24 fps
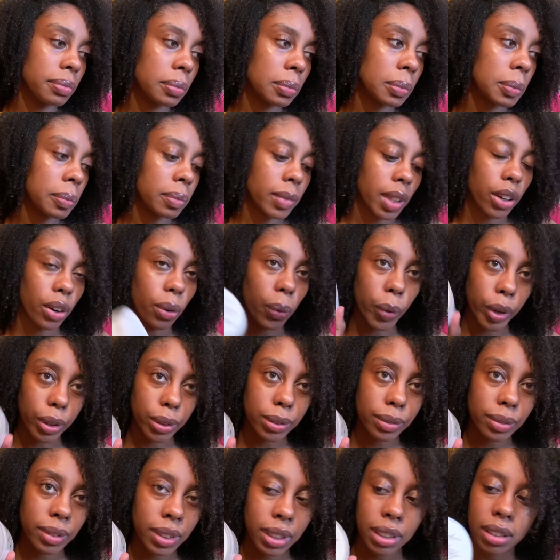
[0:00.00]
the next
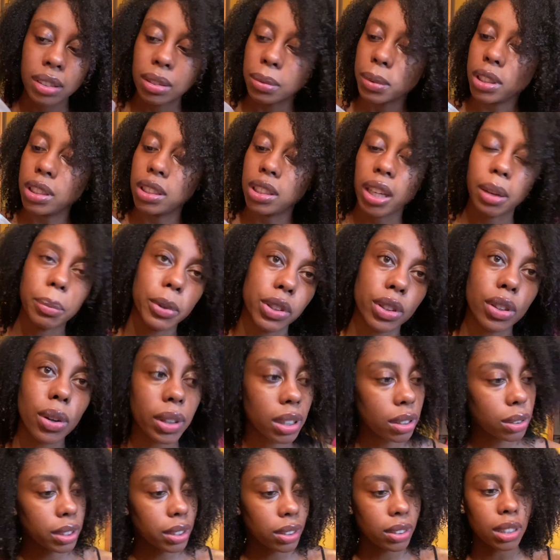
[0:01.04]
wash day you can't
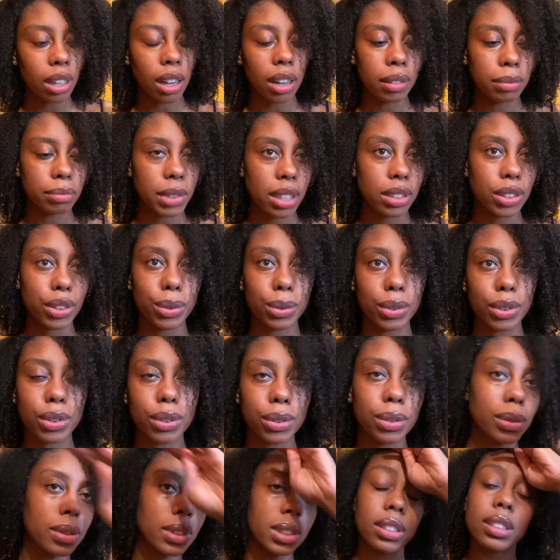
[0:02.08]
just use shampoo to
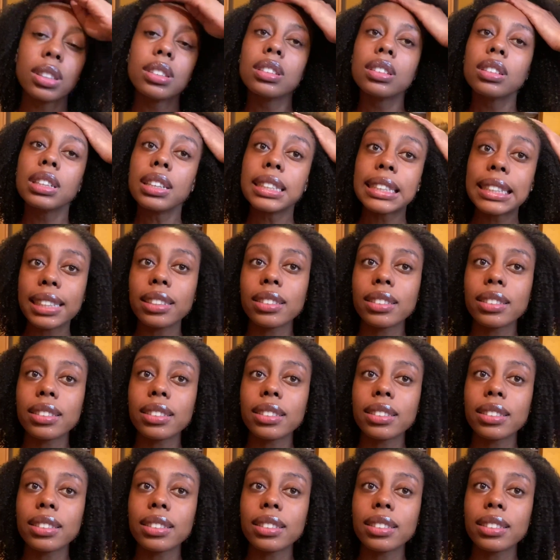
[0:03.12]
cleanse your scalp.